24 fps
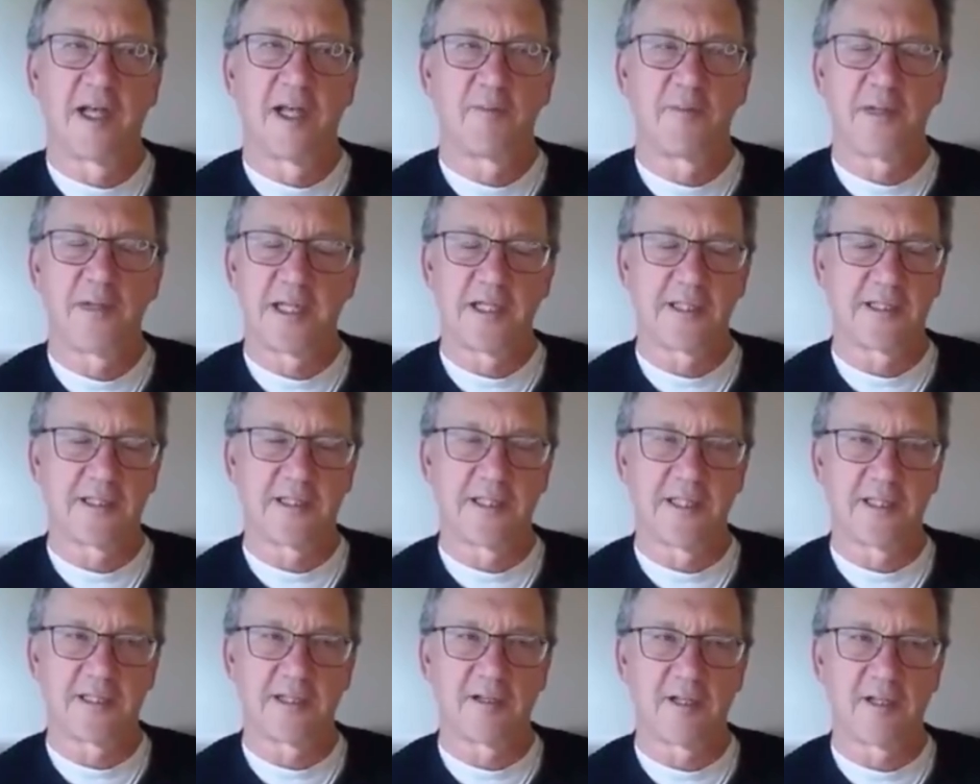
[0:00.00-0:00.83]
Because
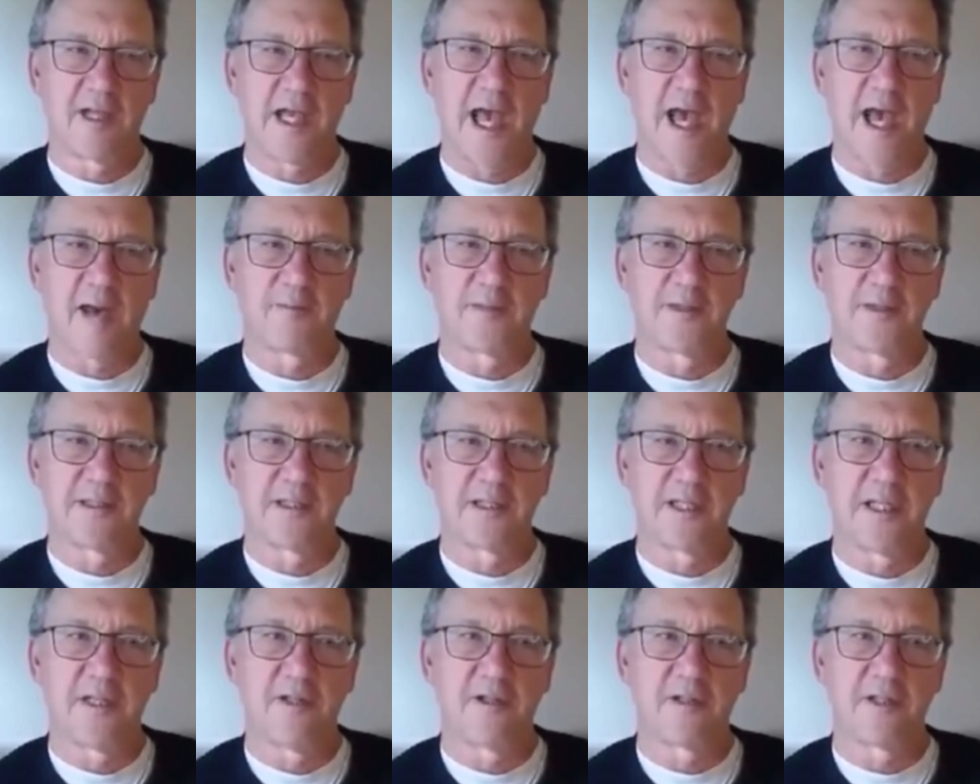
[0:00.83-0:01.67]
this happens,
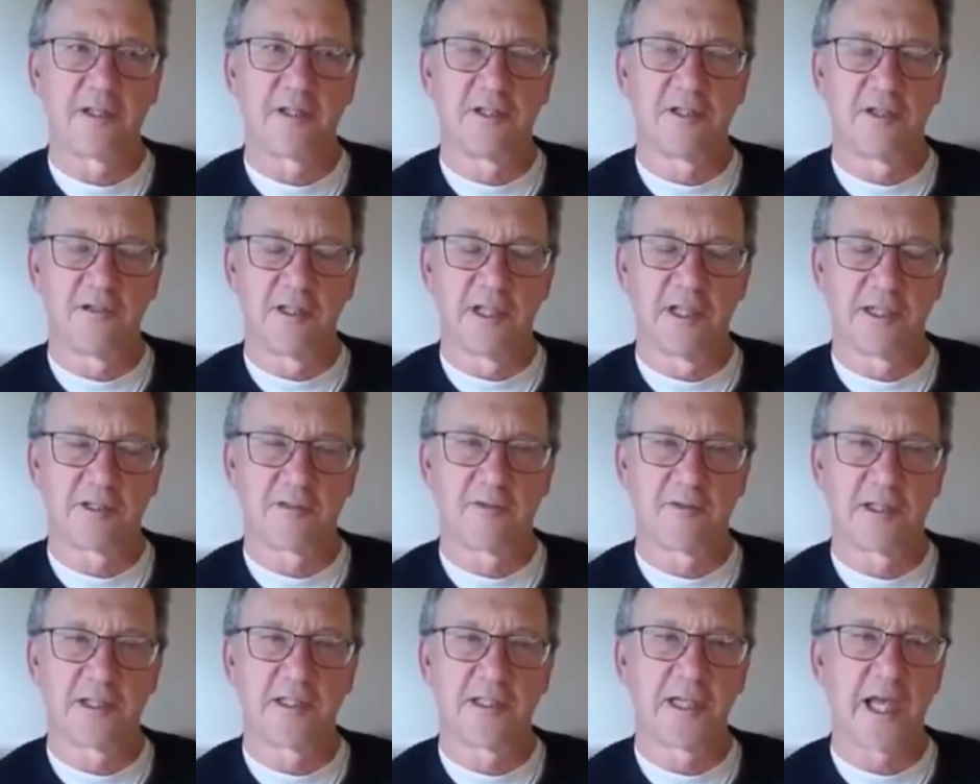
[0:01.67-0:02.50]
you could do this
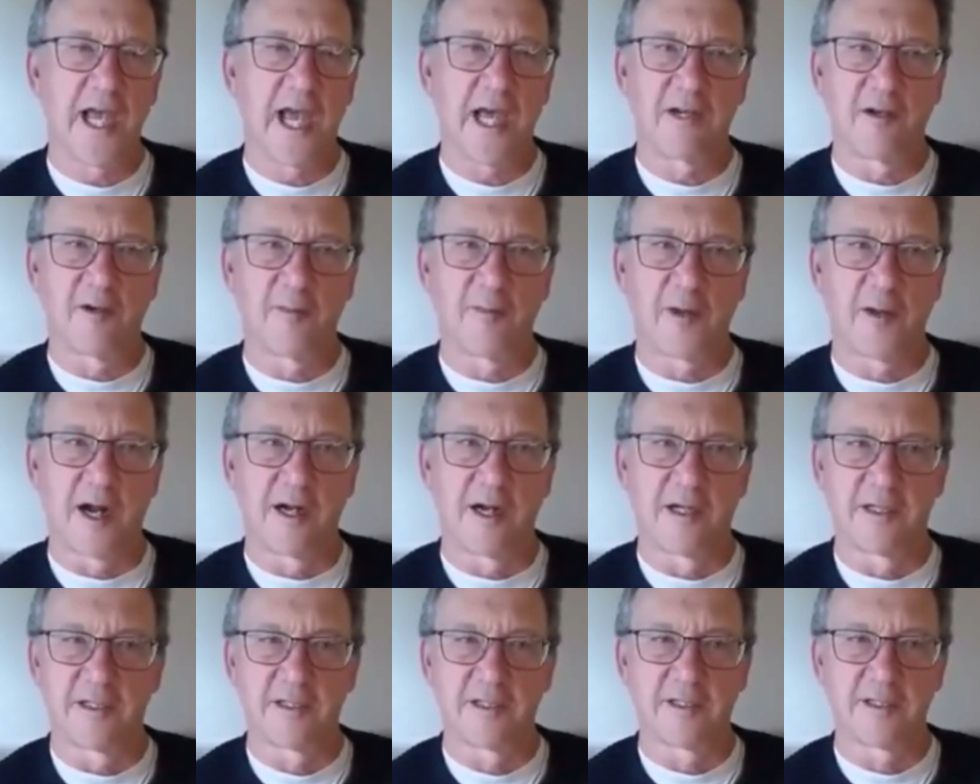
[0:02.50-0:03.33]
with
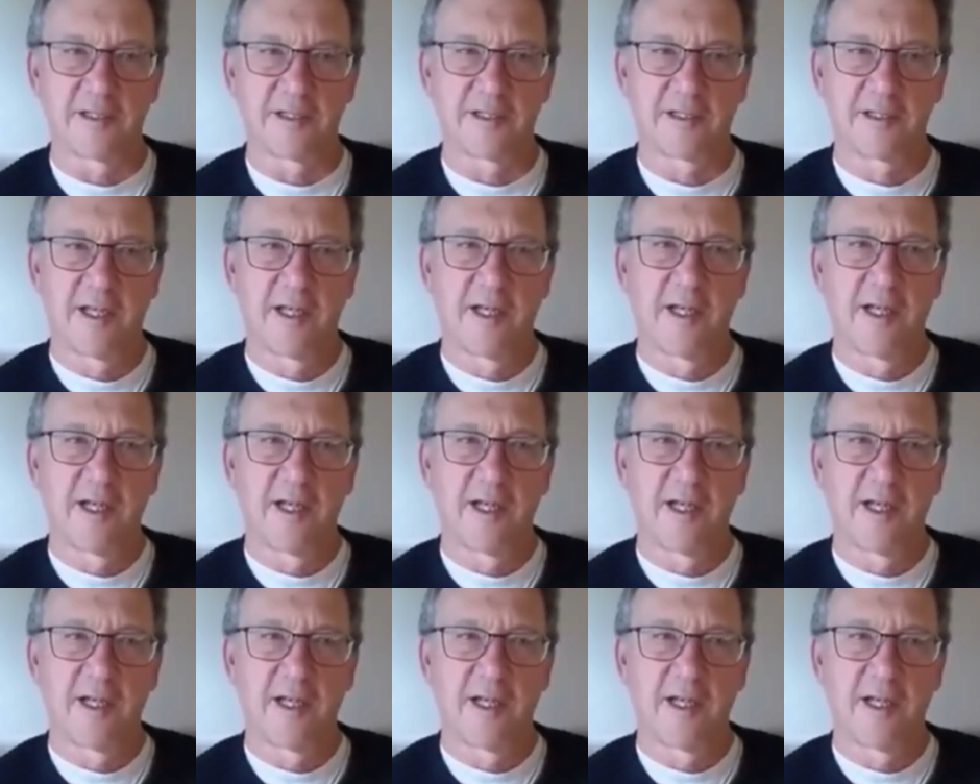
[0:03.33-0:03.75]
nanoparticles.